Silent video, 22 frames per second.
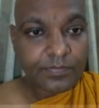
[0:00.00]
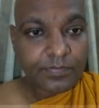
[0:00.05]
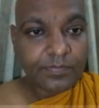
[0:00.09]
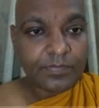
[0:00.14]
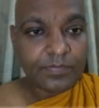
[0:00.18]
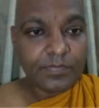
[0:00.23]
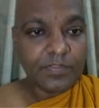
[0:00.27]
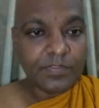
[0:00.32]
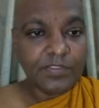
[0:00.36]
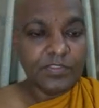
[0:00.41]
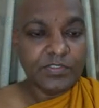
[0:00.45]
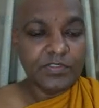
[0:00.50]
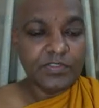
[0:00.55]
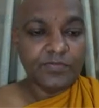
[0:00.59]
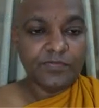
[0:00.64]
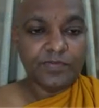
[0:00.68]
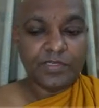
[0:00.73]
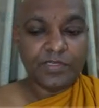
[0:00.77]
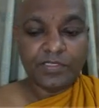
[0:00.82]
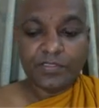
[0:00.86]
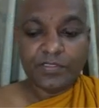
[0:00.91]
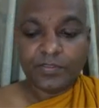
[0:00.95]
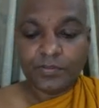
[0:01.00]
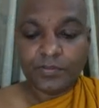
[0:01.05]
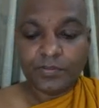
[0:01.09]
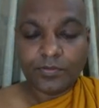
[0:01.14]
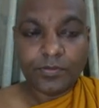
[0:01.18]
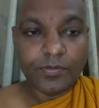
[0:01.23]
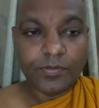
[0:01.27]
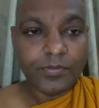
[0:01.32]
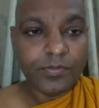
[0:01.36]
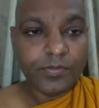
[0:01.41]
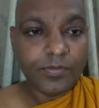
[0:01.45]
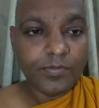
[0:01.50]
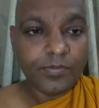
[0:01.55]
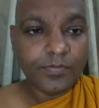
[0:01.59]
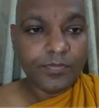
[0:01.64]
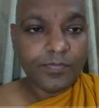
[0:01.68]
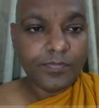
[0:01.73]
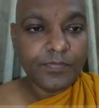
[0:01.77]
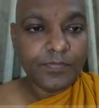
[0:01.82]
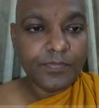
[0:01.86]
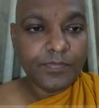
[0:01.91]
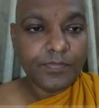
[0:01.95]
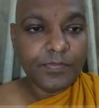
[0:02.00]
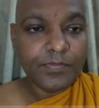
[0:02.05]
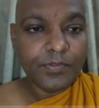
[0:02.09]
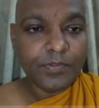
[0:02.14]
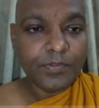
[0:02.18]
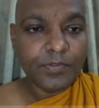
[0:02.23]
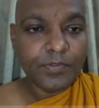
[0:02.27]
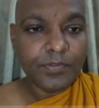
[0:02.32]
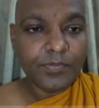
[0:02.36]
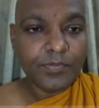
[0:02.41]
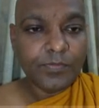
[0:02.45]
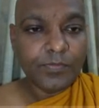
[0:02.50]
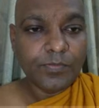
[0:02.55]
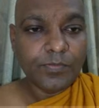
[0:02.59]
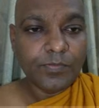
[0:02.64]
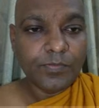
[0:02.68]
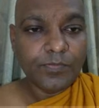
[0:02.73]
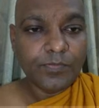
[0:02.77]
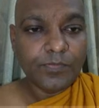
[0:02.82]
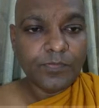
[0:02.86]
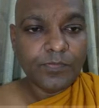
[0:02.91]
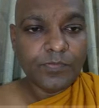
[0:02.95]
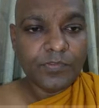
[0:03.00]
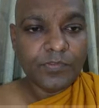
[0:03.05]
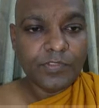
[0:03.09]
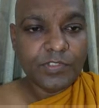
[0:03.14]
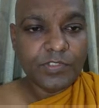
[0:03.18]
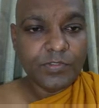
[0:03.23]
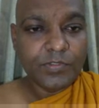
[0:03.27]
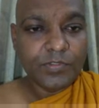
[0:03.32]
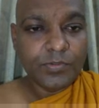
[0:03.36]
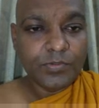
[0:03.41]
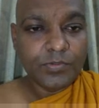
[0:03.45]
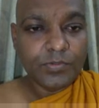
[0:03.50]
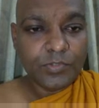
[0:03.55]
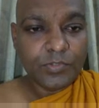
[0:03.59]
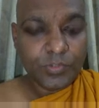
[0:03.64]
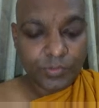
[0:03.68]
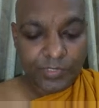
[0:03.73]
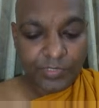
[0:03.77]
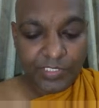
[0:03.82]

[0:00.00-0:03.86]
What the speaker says: undefined, or we see no